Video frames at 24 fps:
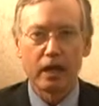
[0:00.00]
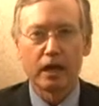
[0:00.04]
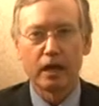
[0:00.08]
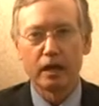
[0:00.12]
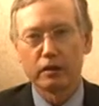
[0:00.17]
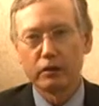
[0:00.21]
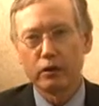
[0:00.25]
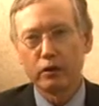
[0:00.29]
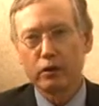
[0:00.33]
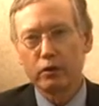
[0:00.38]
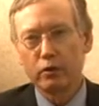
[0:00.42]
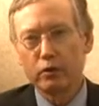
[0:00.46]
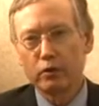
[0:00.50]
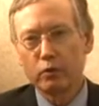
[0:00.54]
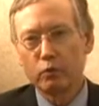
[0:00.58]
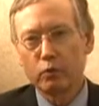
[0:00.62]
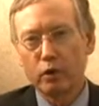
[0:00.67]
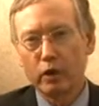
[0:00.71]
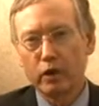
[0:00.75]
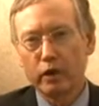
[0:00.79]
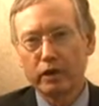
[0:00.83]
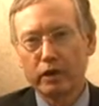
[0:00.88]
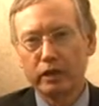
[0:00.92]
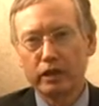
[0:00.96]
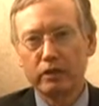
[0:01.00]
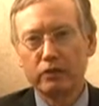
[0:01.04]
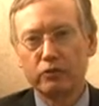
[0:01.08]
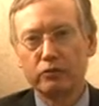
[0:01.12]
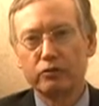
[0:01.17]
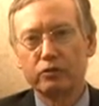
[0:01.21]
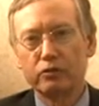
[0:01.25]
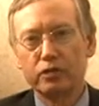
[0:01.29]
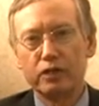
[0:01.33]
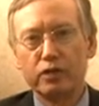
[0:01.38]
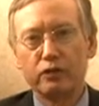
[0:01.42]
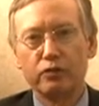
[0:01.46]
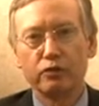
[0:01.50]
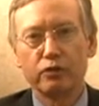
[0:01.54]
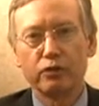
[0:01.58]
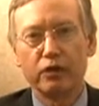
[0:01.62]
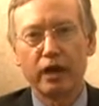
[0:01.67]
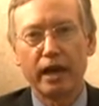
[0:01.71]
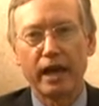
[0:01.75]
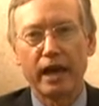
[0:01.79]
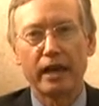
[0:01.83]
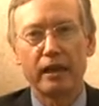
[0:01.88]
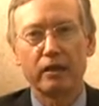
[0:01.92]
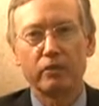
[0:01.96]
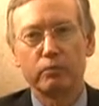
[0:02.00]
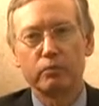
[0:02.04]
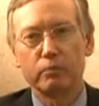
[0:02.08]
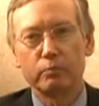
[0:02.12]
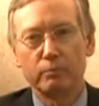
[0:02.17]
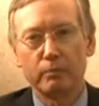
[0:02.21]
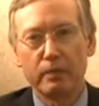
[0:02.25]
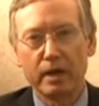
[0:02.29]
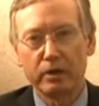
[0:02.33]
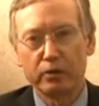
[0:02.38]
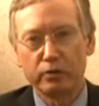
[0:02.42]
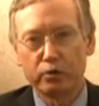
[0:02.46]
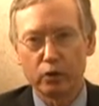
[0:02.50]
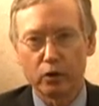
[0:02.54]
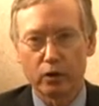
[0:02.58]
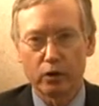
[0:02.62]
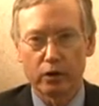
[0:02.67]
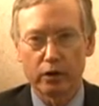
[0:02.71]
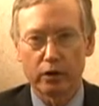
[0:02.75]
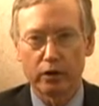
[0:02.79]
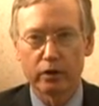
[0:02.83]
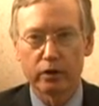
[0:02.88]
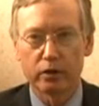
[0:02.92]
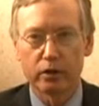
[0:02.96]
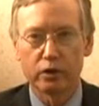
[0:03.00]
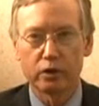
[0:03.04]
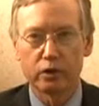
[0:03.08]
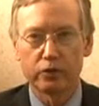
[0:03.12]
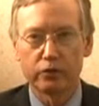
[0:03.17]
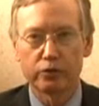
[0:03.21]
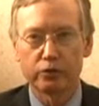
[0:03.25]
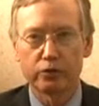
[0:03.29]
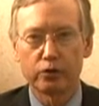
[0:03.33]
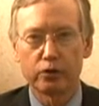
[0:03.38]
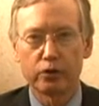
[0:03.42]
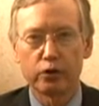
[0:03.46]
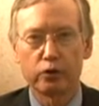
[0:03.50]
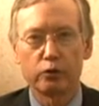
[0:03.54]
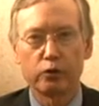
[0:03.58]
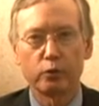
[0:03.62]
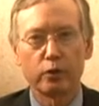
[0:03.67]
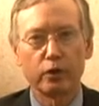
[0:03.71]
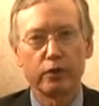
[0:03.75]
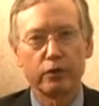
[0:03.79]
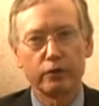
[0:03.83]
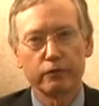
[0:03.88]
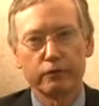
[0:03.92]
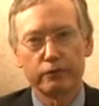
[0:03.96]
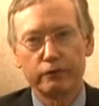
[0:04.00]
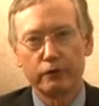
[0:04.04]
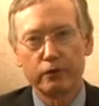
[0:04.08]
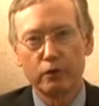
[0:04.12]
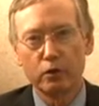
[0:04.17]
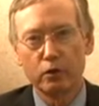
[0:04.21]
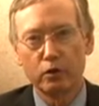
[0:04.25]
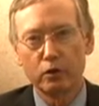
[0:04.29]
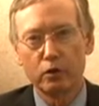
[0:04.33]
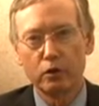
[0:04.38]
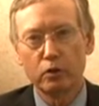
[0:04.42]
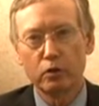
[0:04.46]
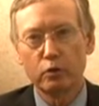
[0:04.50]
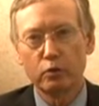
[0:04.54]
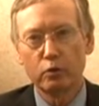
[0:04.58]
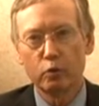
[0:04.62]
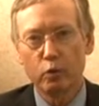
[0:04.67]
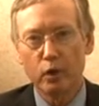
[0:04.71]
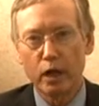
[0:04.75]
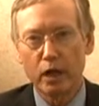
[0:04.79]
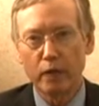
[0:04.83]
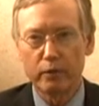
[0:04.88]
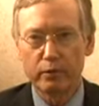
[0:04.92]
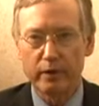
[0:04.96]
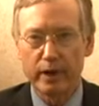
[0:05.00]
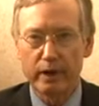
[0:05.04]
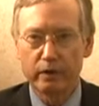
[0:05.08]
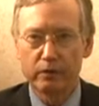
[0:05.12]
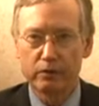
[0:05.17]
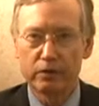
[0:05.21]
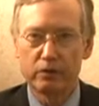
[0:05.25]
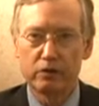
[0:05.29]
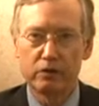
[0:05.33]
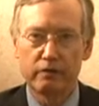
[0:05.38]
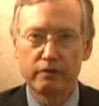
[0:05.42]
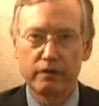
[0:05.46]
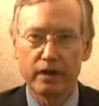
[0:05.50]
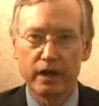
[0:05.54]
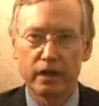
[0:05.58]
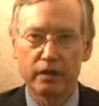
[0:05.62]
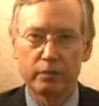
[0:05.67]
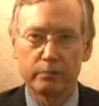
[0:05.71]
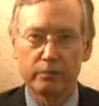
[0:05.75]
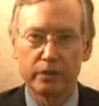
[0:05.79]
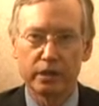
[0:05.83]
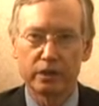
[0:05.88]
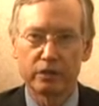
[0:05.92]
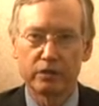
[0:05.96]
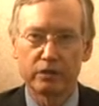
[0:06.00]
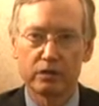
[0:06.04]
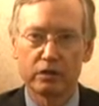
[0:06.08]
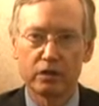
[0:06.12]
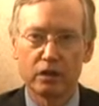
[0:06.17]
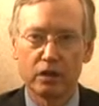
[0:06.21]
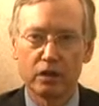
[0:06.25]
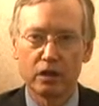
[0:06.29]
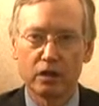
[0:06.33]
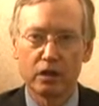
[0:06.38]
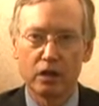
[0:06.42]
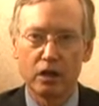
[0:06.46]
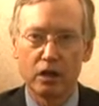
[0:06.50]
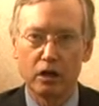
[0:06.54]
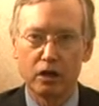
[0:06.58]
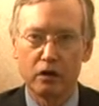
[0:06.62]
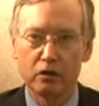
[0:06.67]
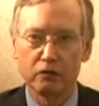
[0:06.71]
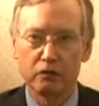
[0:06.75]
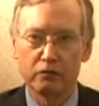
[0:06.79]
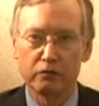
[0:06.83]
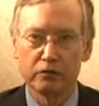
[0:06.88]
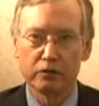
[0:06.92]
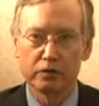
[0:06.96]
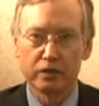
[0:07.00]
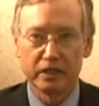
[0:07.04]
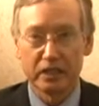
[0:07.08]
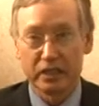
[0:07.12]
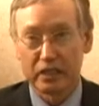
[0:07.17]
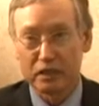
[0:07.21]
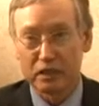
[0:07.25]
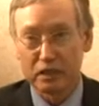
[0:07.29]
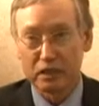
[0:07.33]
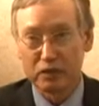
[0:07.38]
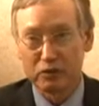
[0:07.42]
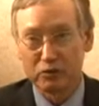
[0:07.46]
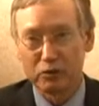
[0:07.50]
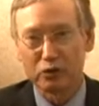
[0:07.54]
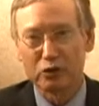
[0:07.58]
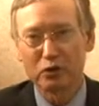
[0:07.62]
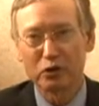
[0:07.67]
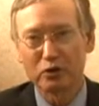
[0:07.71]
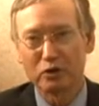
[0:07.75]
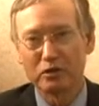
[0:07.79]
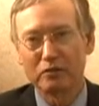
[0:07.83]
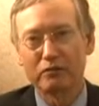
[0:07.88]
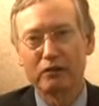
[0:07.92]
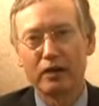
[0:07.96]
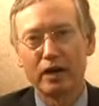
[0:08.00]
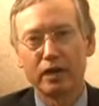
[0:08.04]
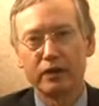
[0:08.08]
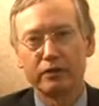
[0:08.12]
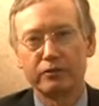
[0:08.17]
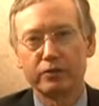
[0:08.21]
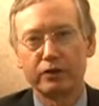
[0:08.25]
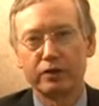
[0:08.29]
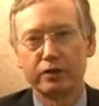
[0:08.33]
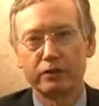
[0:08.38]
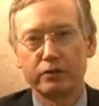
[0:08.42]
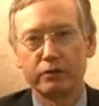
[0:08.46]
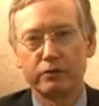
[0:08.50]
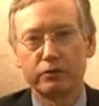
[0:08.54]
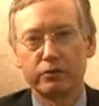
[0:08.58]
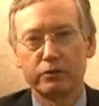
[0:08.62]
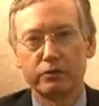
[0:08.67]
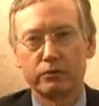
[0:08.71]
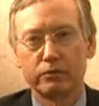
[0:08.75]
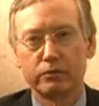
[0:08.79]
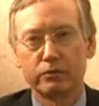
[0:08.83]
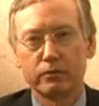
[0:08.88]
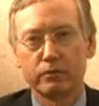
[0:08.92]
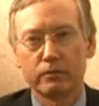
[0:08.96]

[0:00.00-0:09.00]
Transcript: And the third one is teacher as mentor, concerned with the full, well-rounded development of his or her advisees.